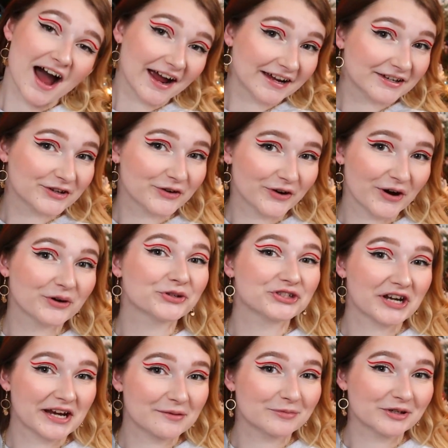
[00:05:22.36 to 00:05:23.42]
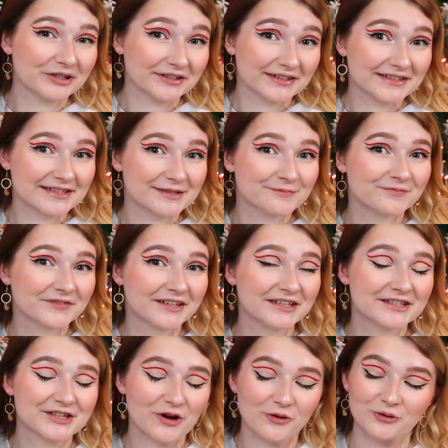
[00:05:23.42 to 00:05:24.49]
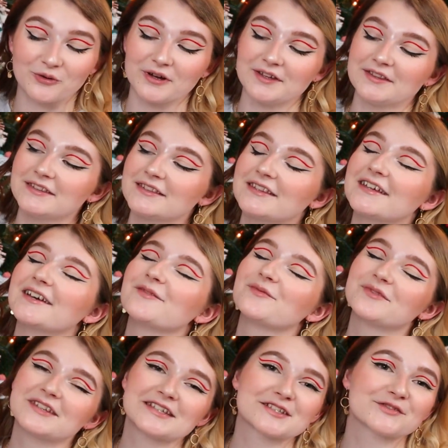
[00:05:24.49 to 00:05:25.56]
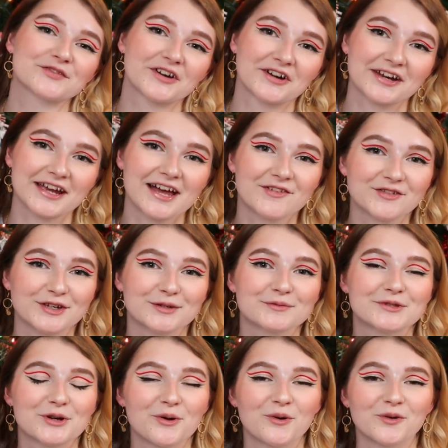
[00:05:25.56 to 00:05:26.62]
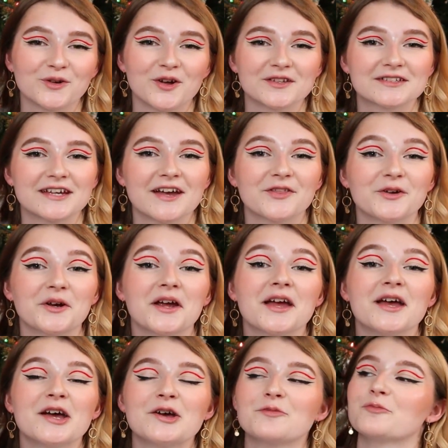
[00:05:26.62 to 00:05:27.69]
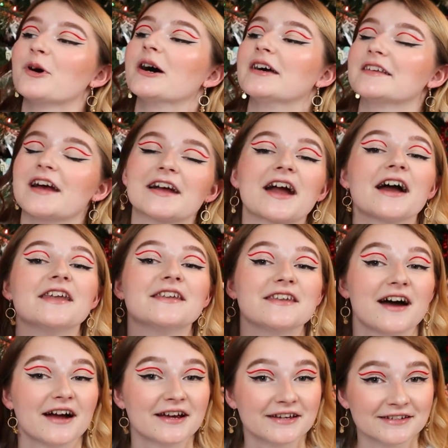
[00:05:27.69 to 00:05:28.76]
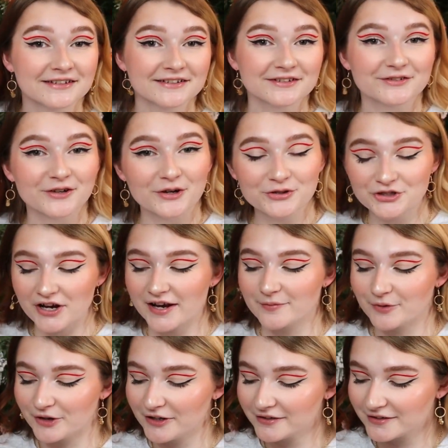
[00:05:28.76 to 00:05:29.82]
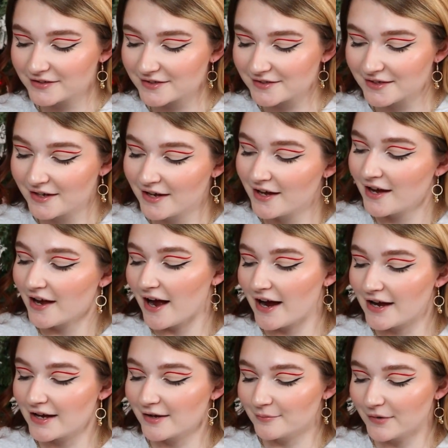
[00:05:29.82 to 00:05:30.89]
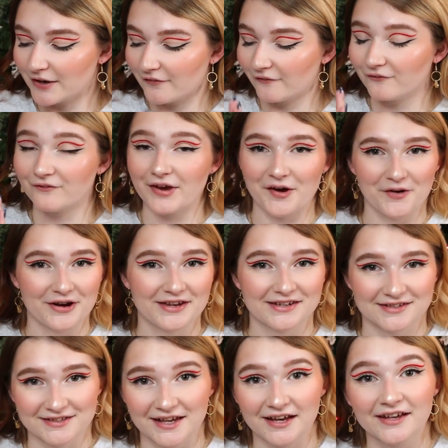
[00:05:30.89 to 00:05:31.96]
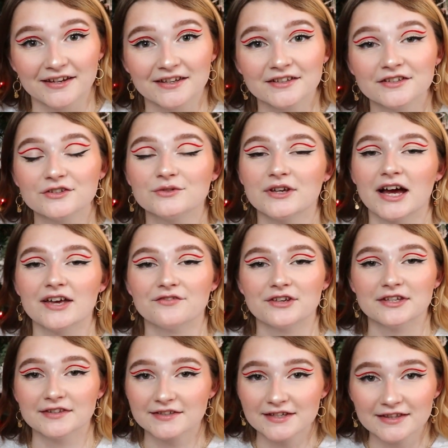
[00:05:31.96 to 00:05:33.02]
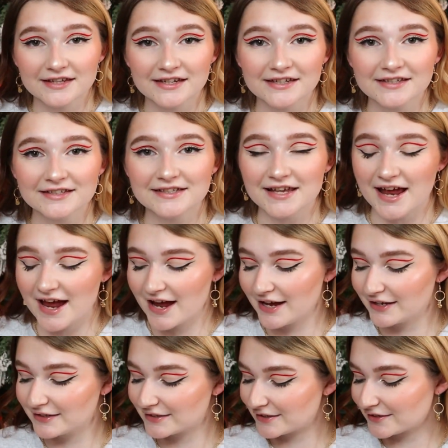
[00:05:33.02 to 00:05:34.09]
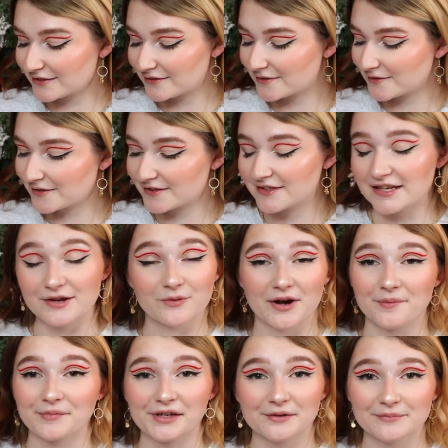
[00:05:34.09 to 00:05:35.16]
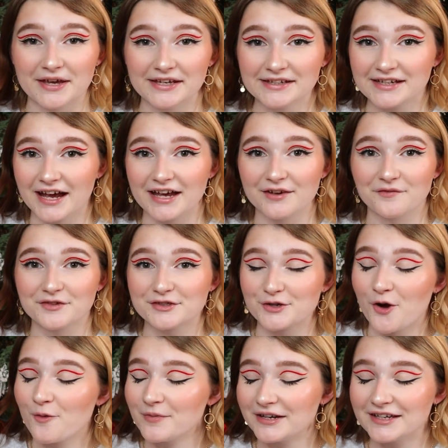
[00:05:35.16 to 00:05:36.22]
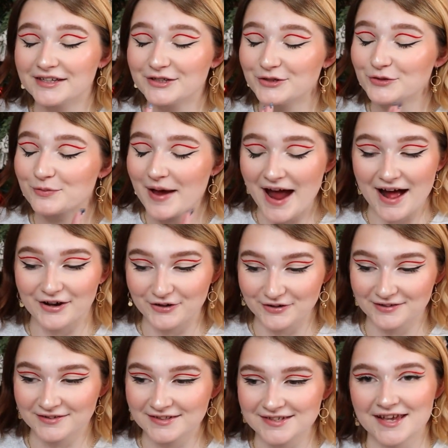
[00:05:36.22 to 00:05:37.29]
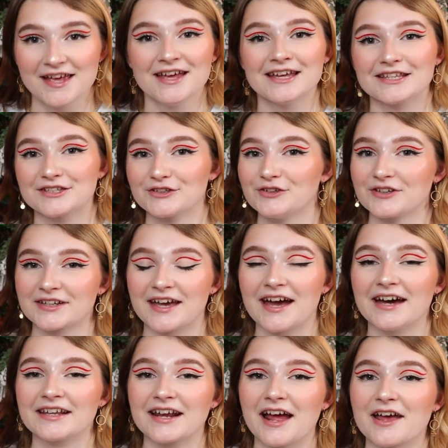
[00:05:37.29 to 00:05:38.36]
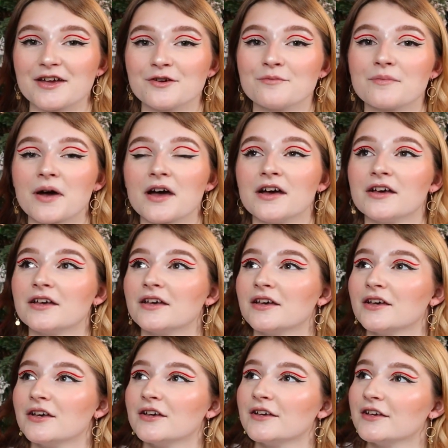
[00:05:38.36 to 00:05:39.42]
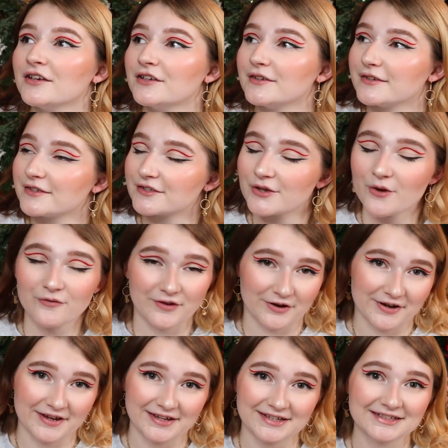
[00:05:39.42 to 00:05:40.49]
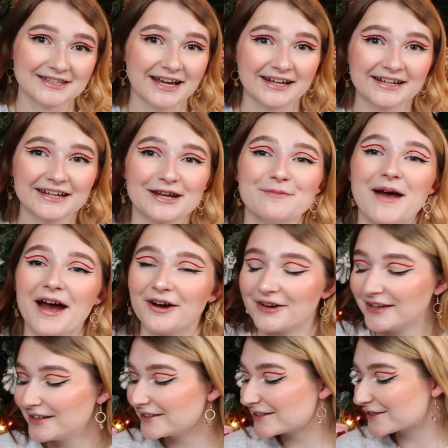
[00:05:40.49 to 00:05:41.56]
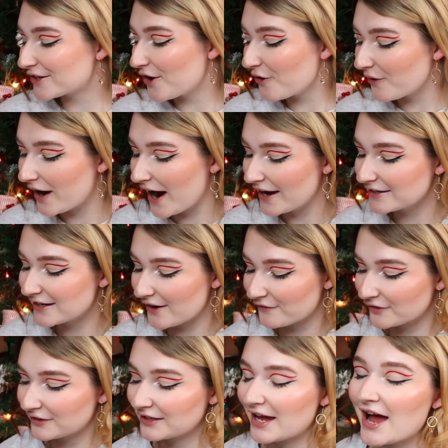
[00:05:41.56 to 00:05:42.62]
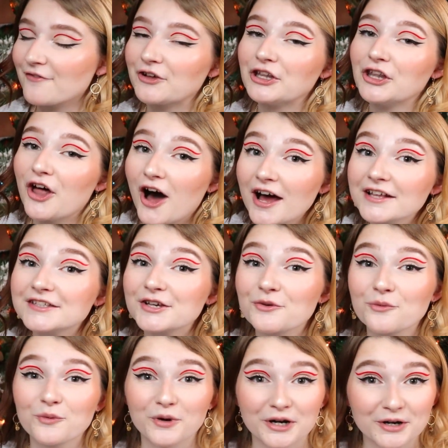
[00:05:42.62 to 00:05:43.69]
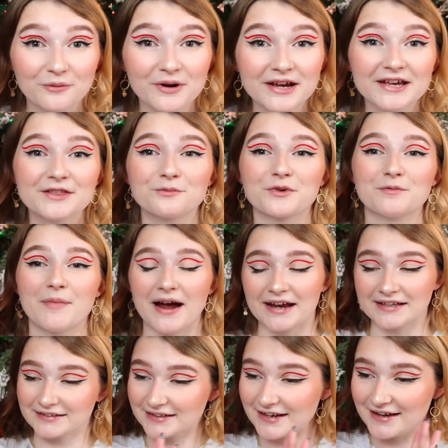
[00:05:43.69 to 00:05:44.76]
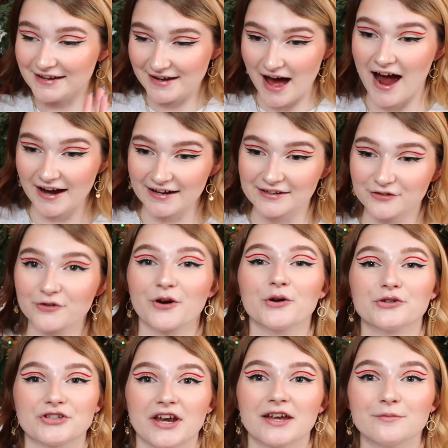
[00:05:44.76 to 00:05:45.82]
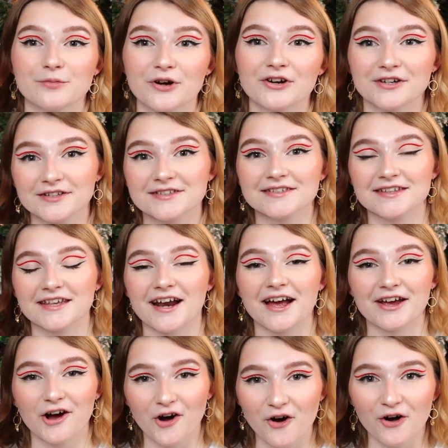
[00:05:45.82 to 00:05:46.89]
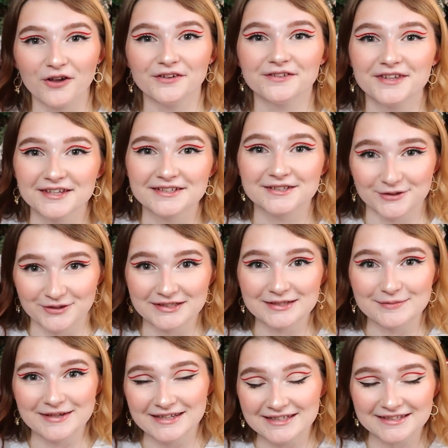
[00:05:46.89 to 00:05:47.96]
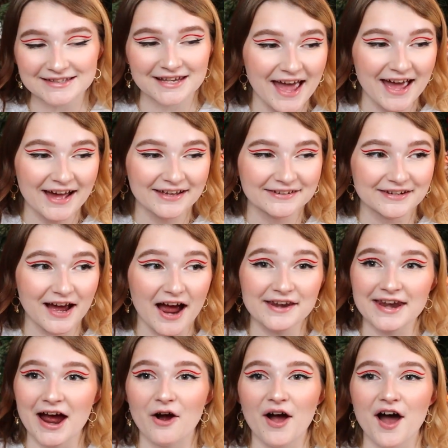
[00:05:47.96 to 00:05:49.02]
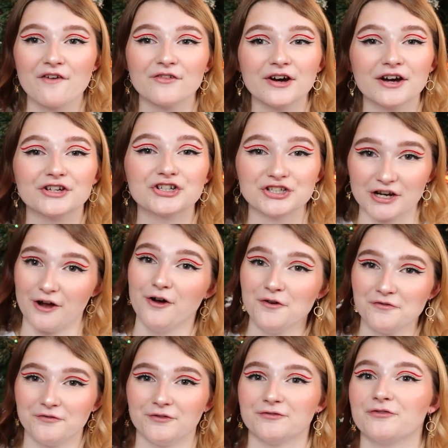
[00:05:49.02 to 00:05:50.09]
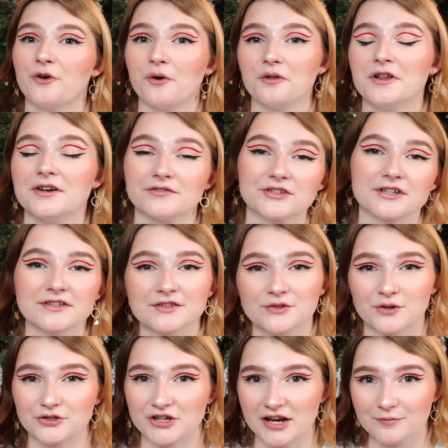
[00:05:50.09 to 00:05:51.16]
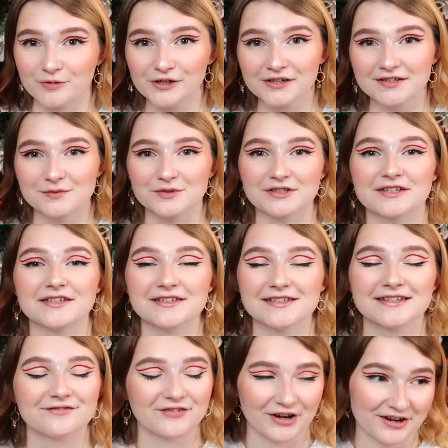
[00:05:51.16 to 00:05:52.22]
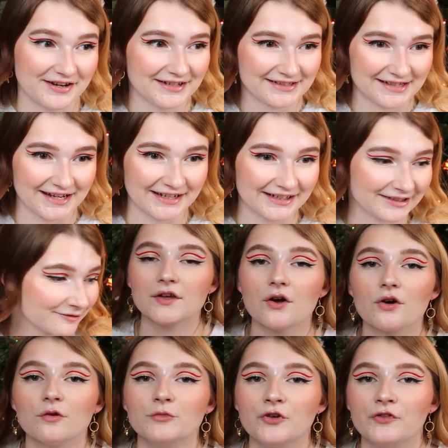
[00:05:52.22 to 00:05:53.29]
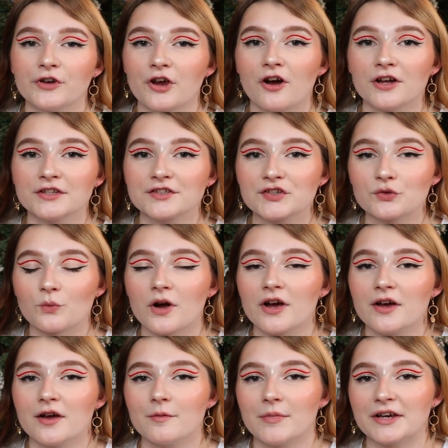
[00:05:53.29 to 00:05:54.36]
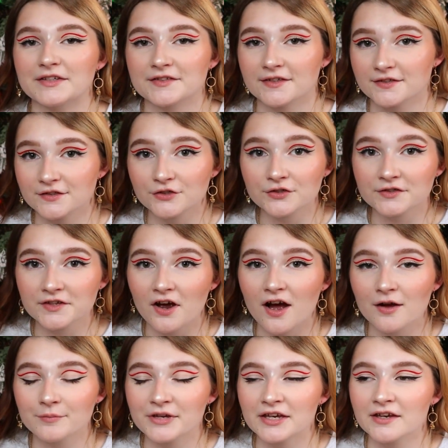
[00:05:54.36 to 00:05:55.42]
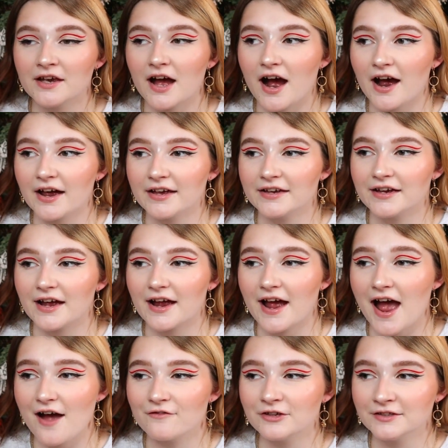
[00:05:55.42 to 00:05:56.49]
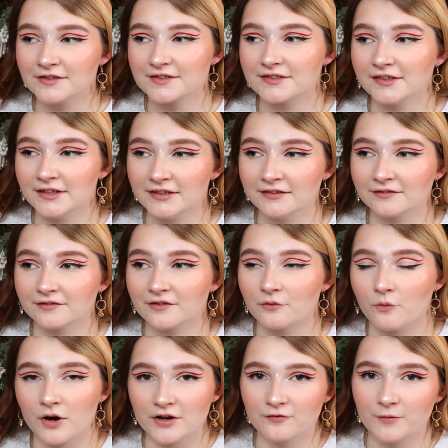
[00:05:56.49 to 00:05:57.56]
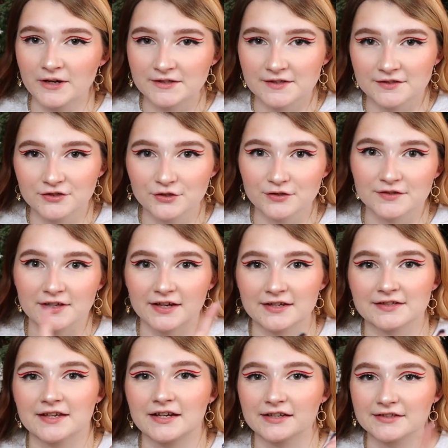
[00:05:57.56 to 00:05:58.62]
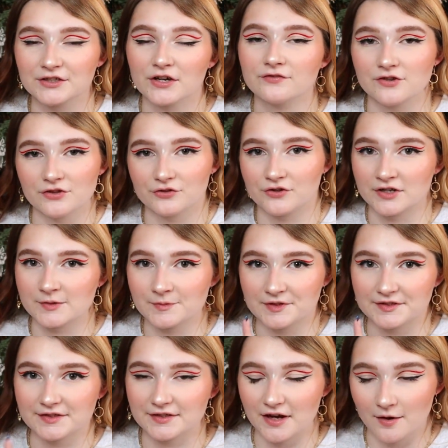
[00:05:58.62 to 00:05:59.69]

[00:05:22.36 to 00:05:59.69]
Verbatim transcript: nine crochet books in total, and these are very heavy to hold all together. But I got nine crochet books. I am very excited to dive into these and see what I'm gonna make. I have so many new patterns to look at. I am so very excited about it. So I definitely have a lot to work with with my nine crochet books that I hauled this Christmas and I now have a shelf full of just crochet books, which is very exciting. So moving on to what my sisters got me. I haven't seen one of my sisters. Like I said, I still have another Christmas